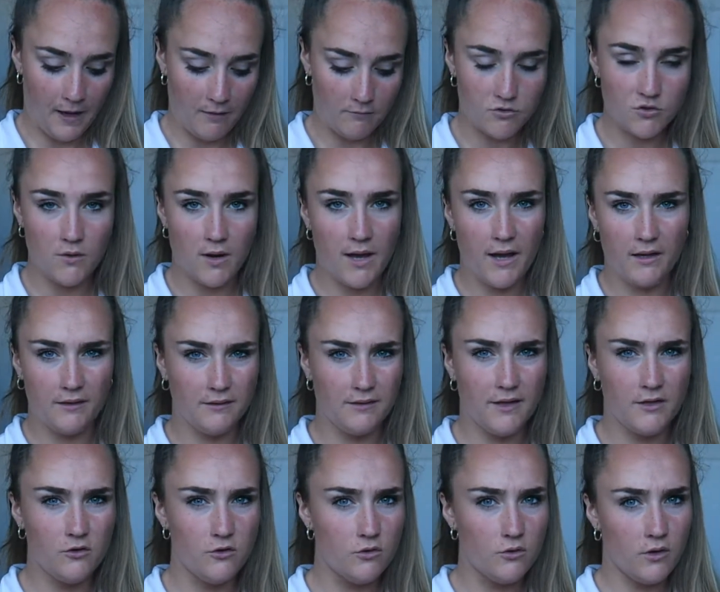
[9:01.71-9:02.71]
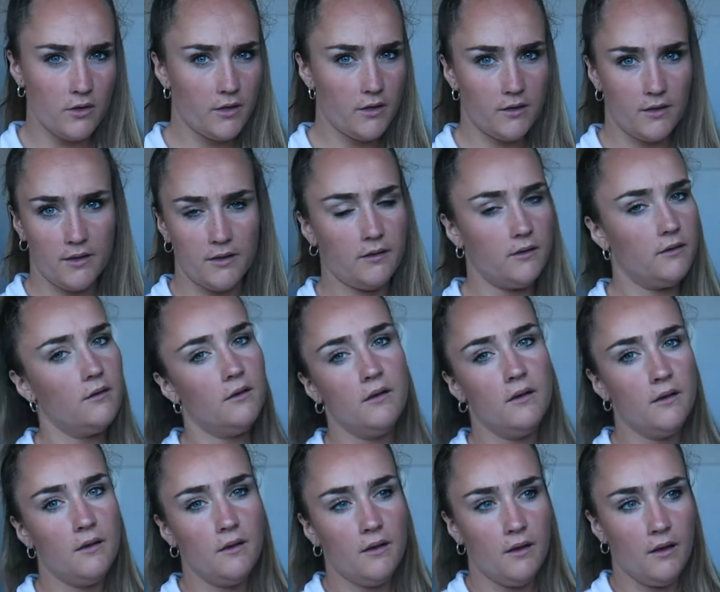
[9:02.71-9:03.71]
So I hadn't did yoga in
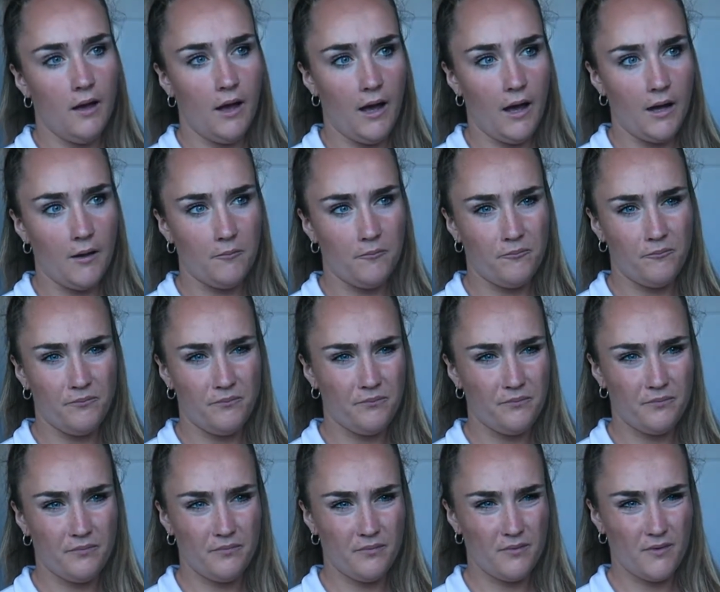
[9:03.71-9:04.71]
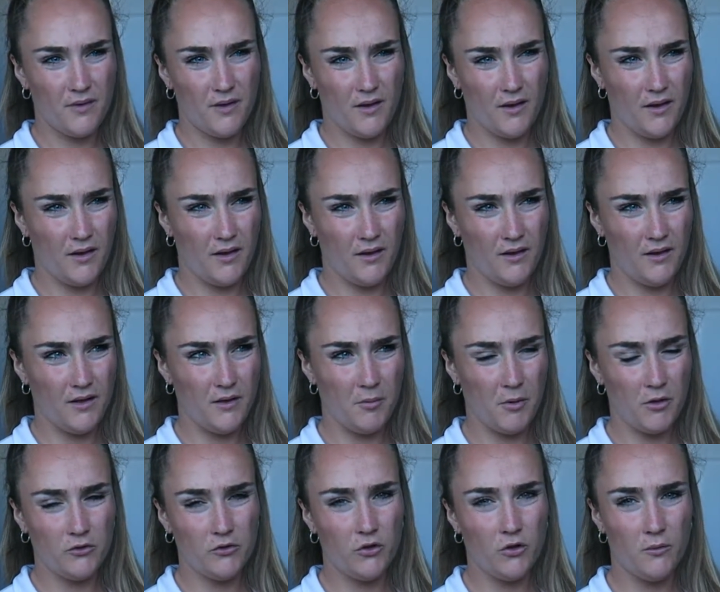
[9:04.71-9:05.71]

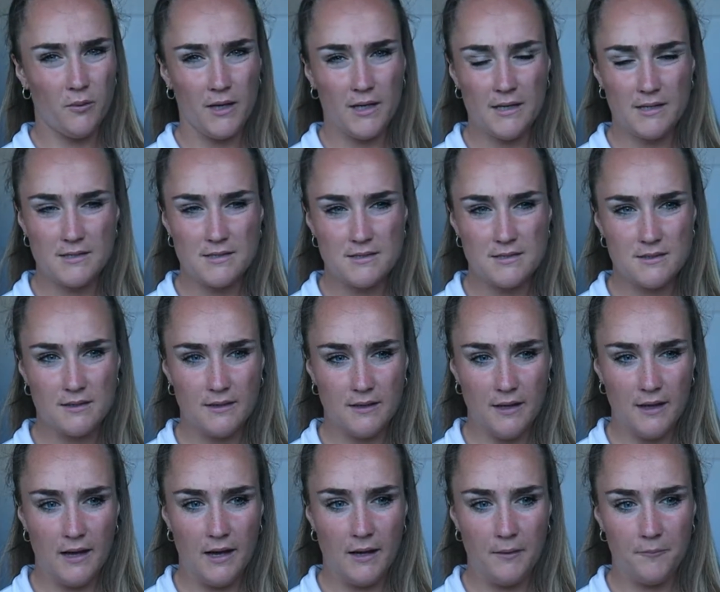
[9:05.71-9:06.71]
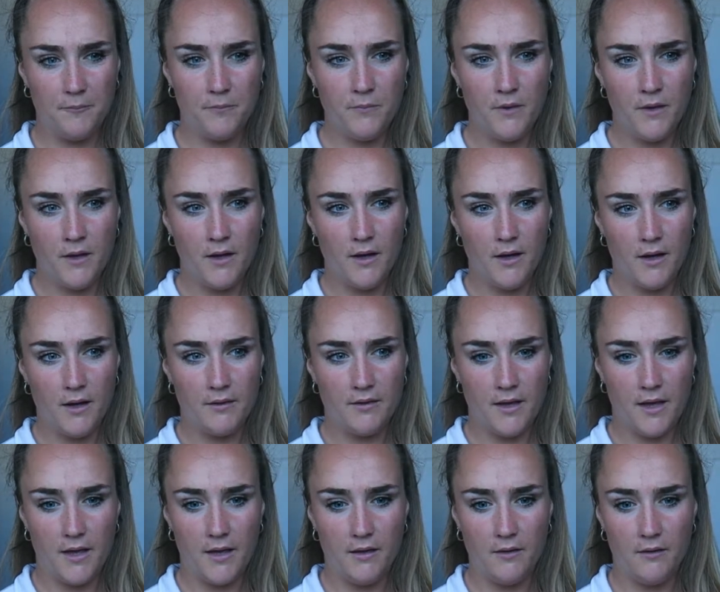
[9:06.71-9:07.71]
about 2 weeks, and
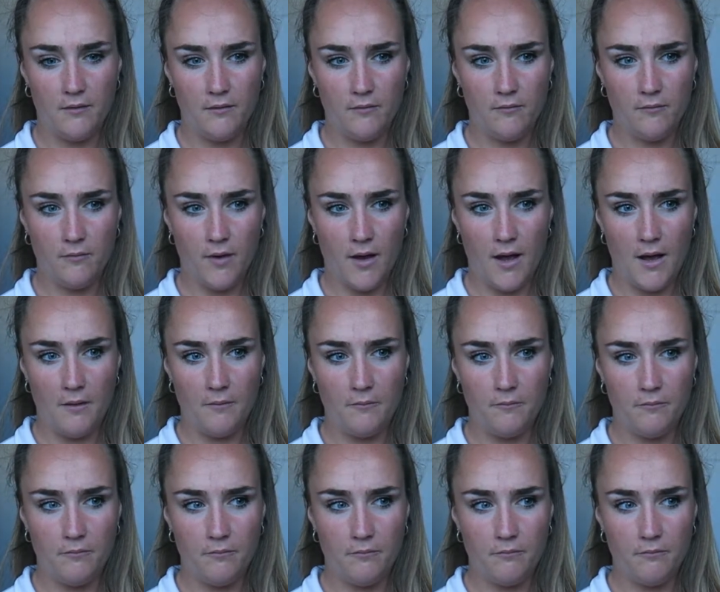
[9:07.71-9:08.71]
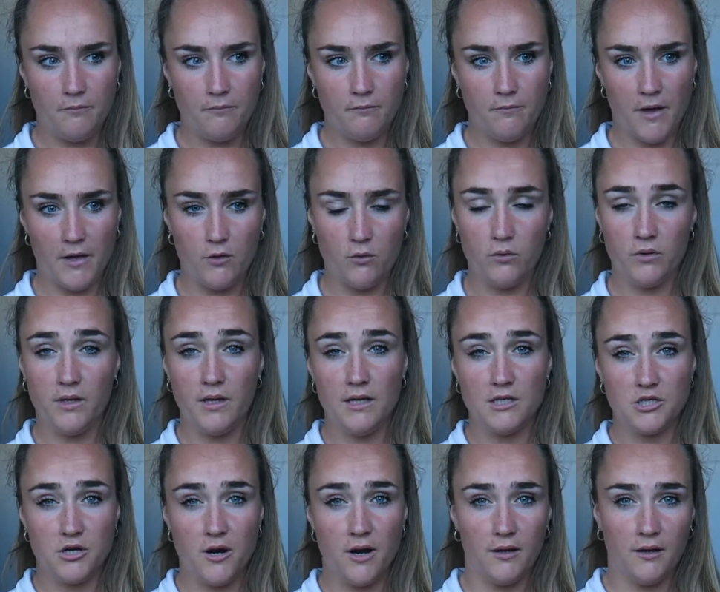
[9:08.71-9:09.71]
then my yoga
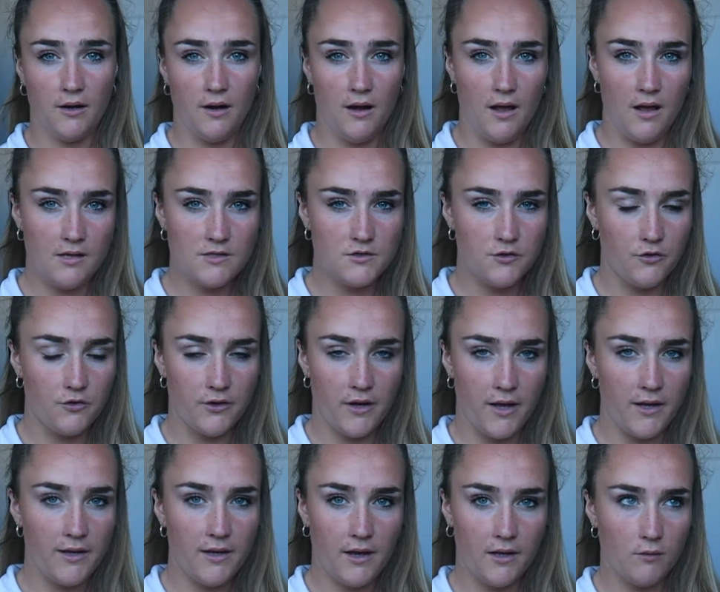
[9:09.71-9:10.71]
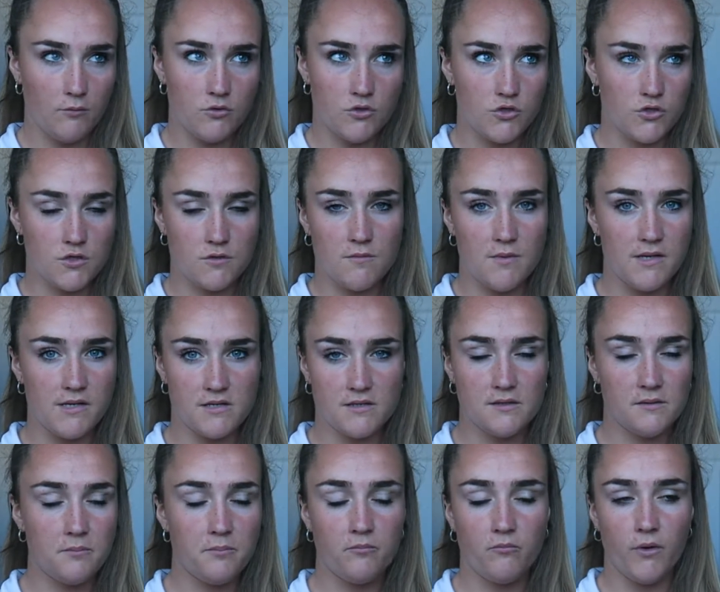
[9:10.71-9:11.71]
teacher had a class the other night, and it was just
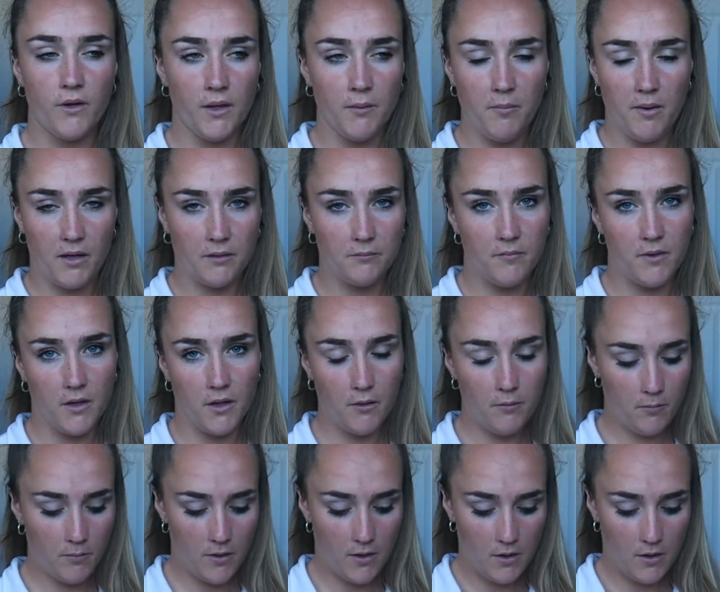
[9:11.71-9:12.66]
amazing. It really picked me up.